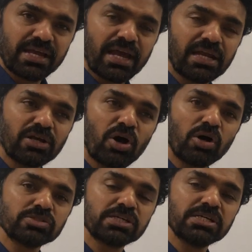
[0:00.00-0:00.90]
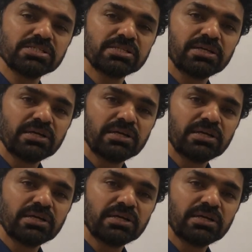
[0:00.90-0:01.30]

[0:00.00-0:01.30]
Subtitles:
and causes